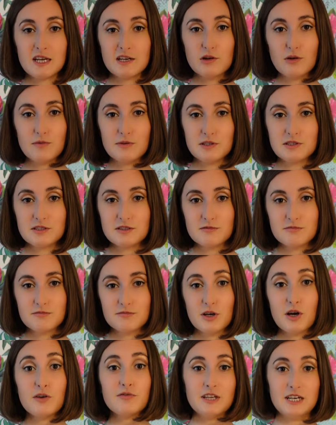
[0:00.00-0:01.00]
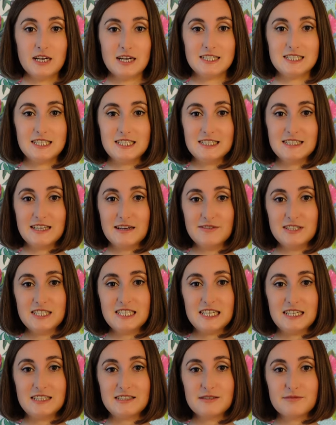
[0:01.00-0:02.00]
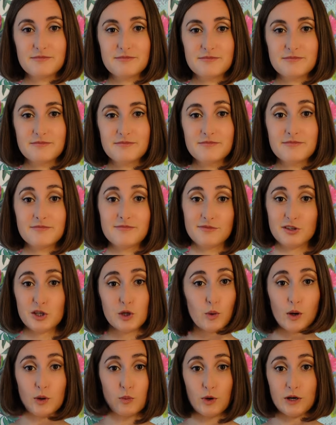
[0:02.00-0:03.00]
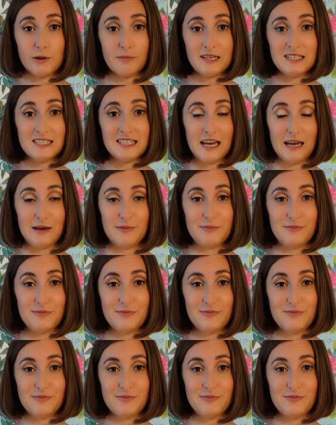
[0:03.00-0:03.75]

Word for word: ten Novels of the nineteen seventies. You won't want to miss it.